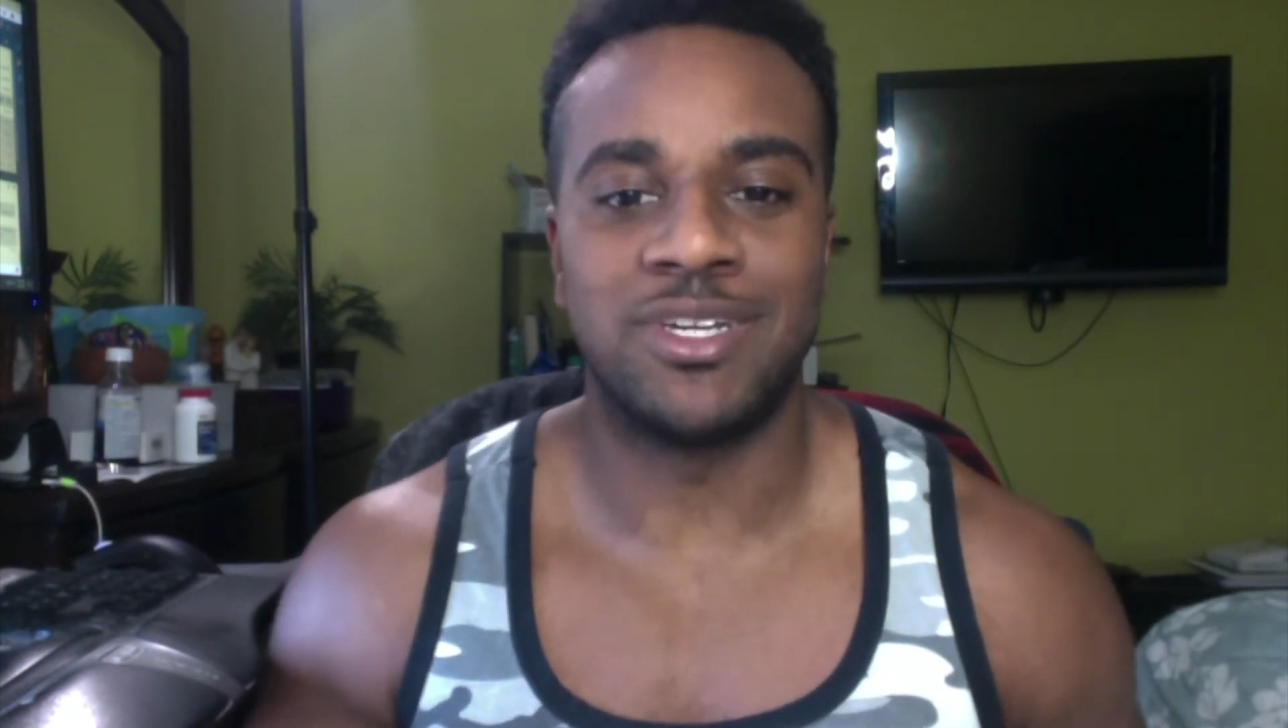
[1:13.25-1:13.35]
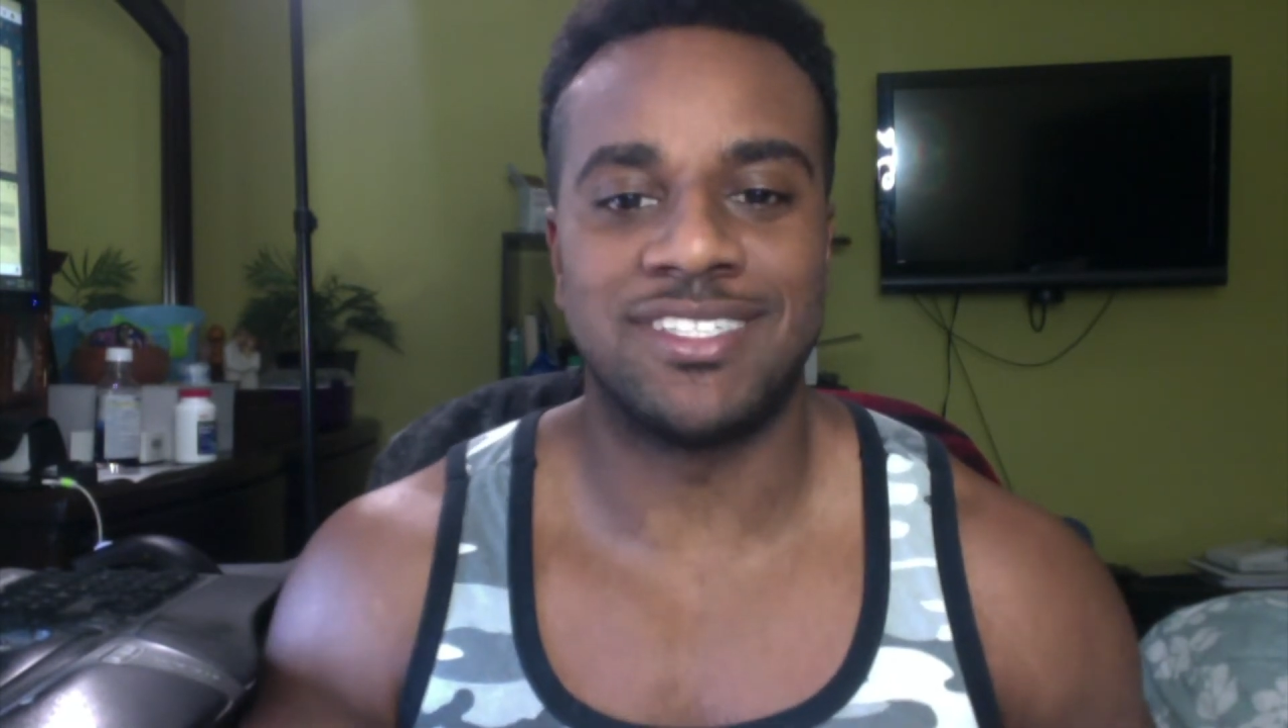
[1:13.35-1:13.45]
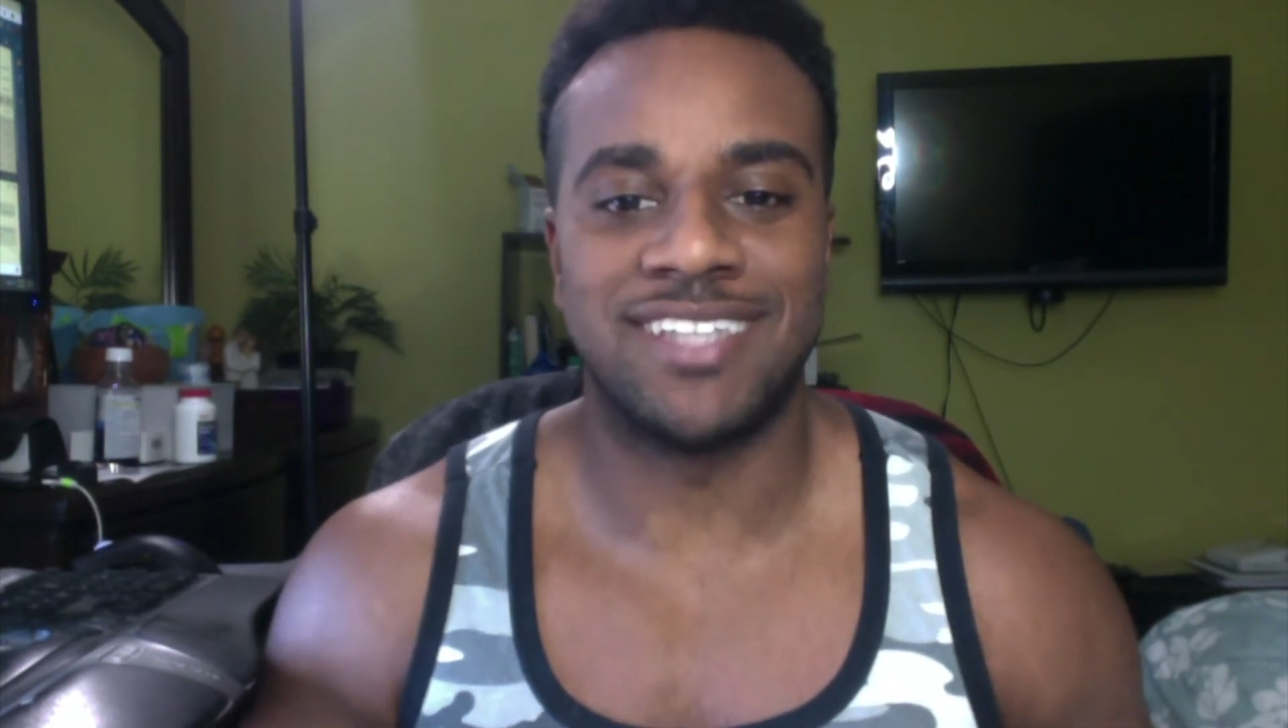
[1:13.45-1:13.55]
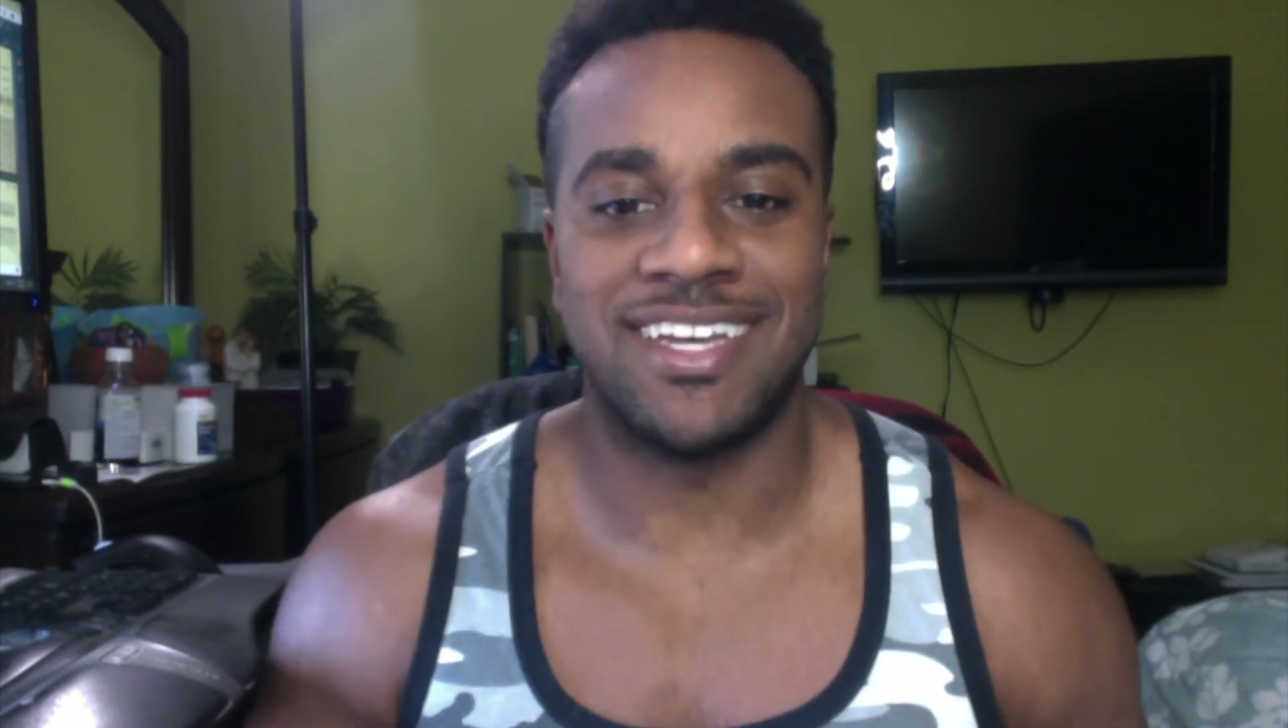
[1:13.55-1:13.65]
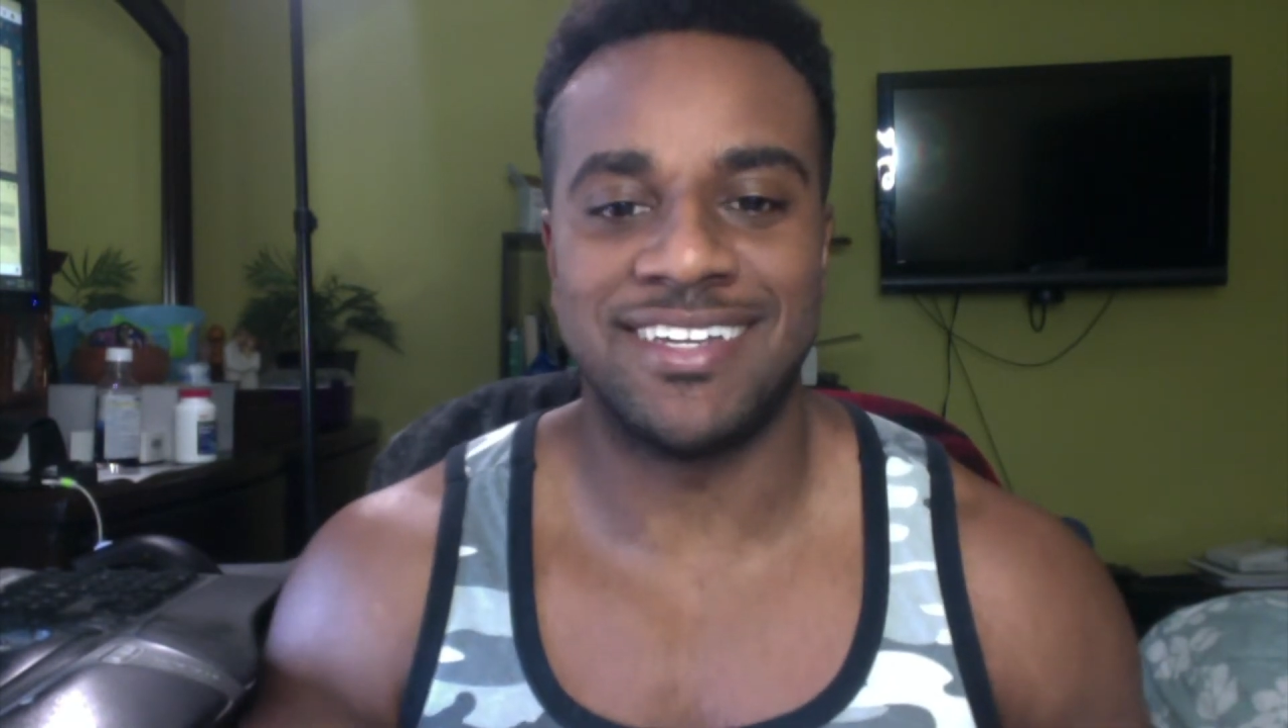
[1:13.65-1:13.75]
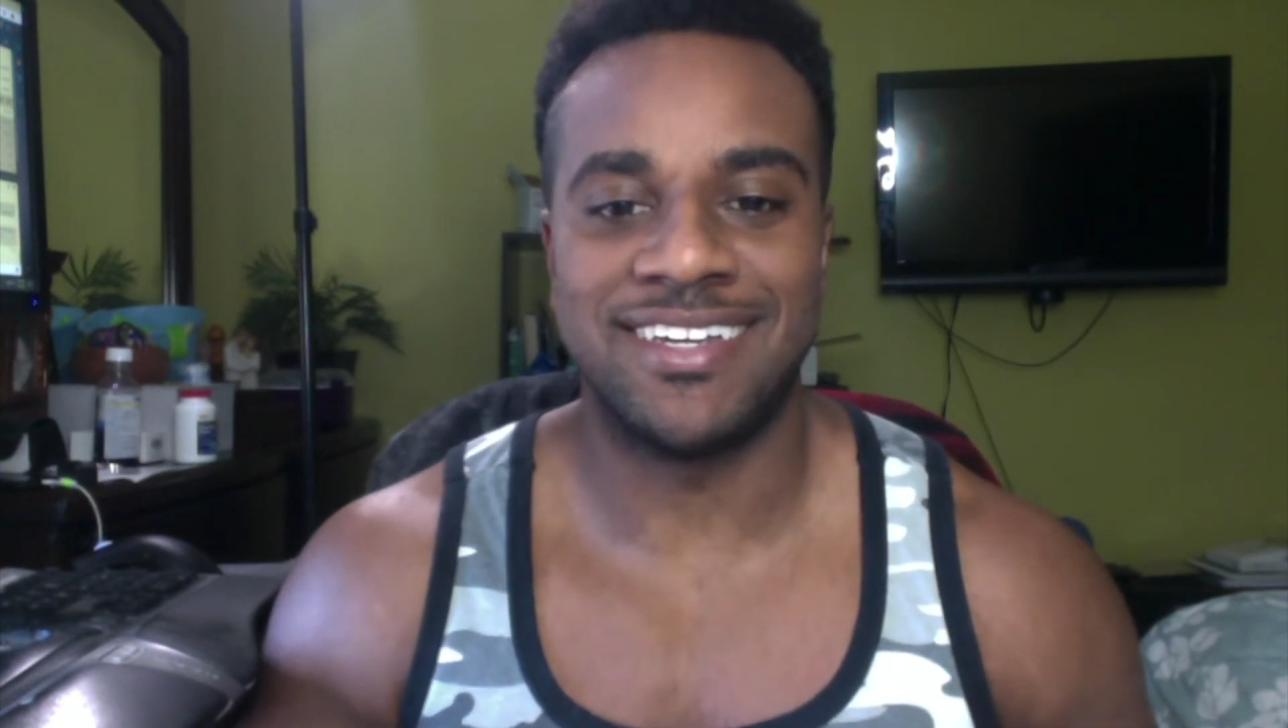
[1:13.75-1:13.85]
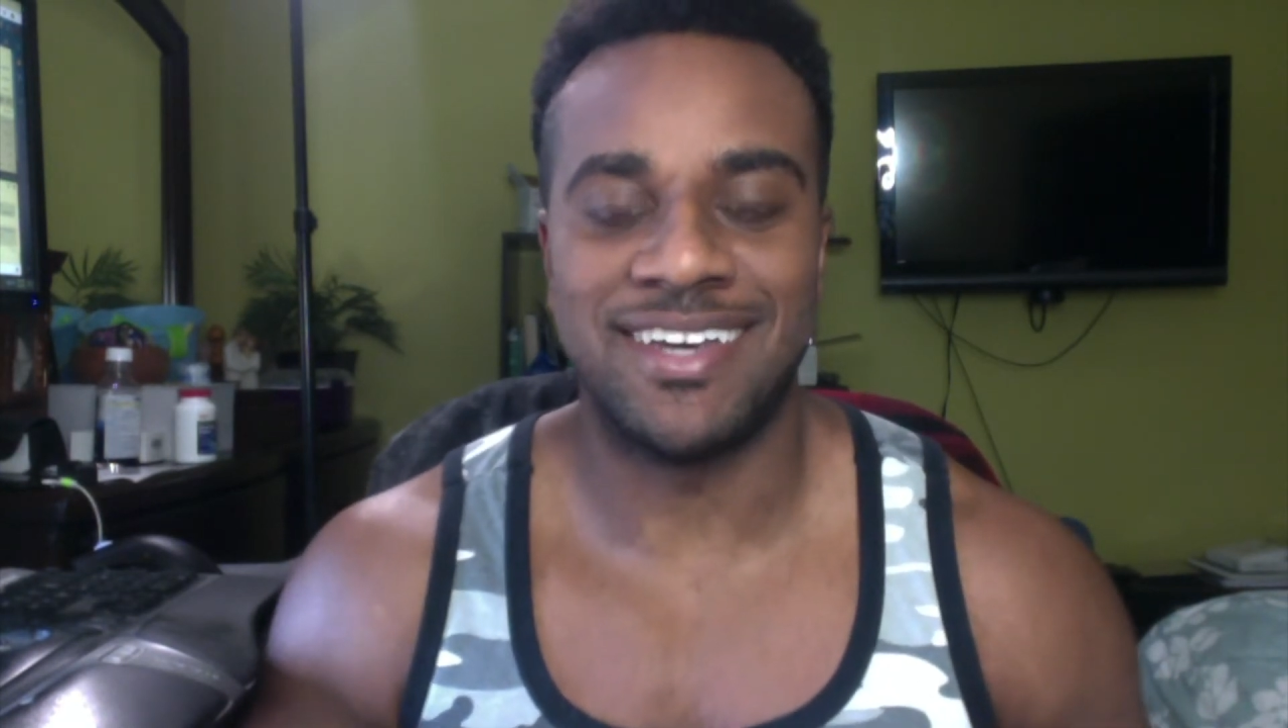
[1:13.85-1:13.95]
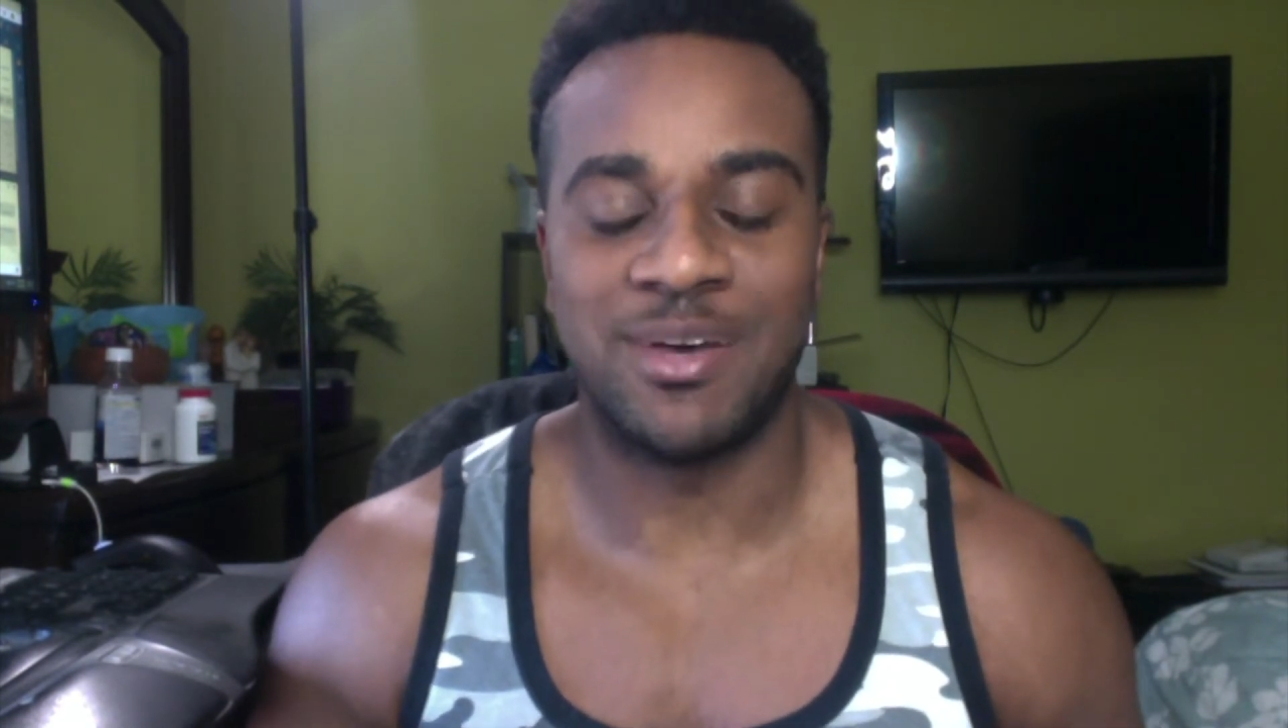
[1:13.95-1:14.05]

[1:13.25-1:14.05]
exciting.